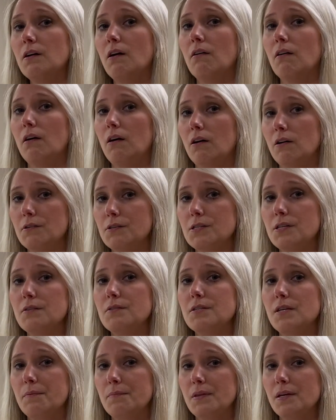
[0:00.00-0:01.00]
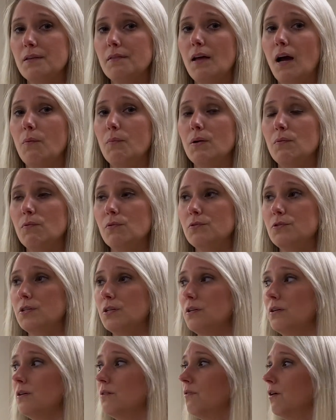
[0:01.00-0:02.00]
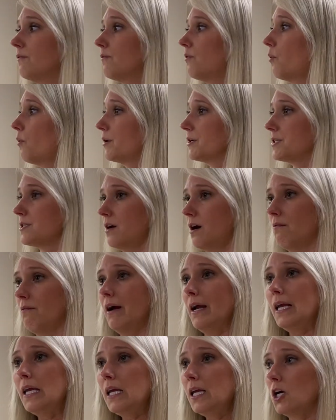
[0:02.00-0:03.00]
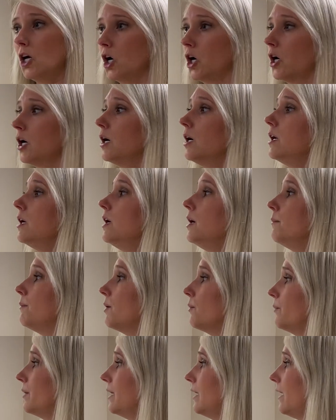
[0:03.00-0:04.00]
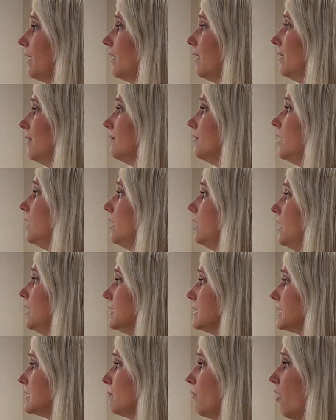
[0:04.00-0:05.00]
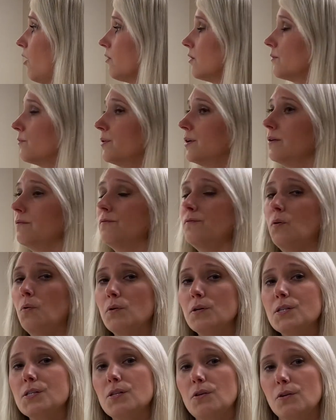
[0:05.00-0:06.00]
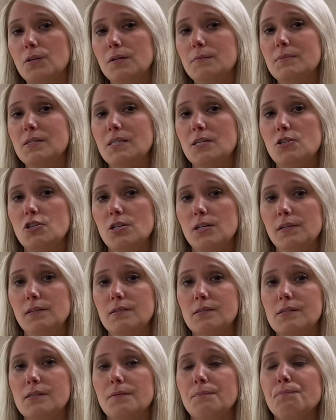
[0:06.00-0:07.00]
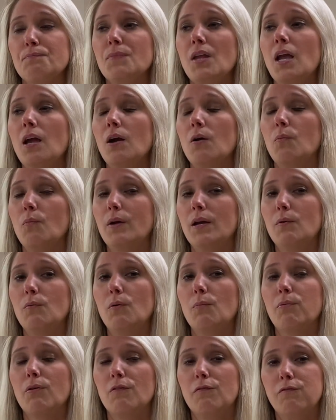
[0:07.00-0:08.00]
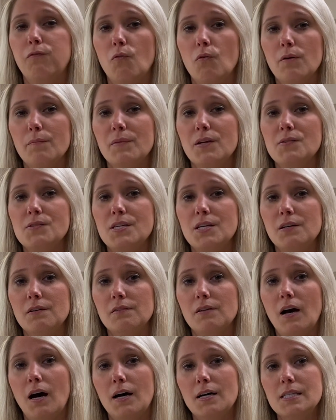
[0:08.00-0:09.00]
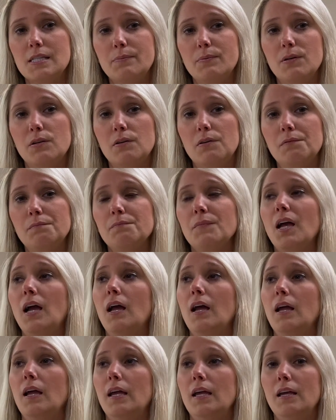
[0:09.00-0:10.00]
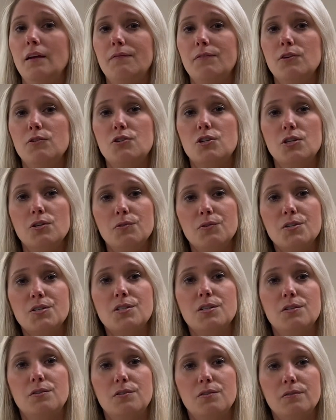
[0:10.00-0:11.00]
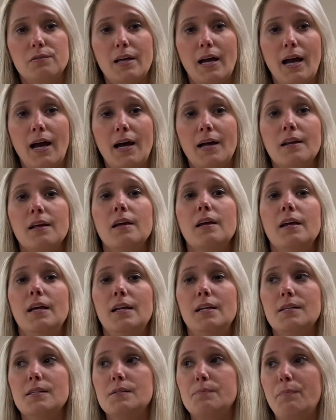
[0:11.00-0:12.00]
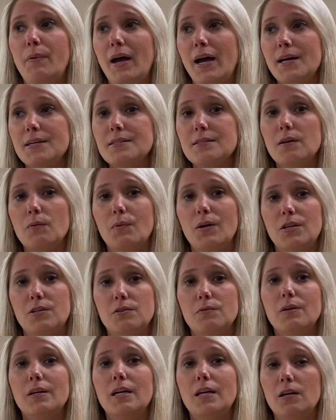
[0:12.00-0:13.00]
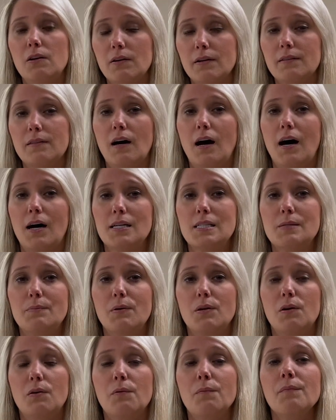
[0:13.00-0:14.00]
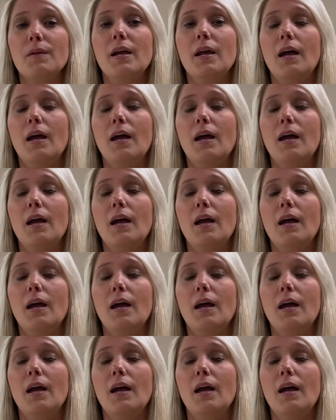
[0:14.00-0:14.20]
are also something that we will do. Of course, not right here, but we have a smaller room for circumcisions. We will perform those here at the hospital. If you choose to do that, it is best that we do it here at the hospital.